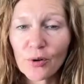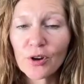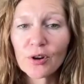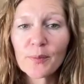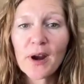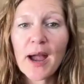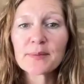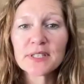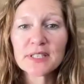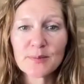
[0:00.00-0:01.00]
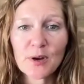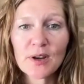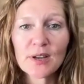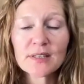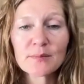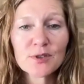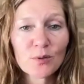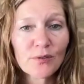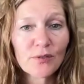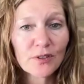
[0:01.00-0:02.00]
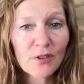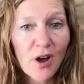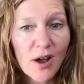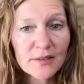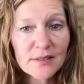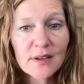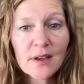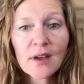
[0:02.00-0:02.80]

or you're going to perhaps experience some sort of a loss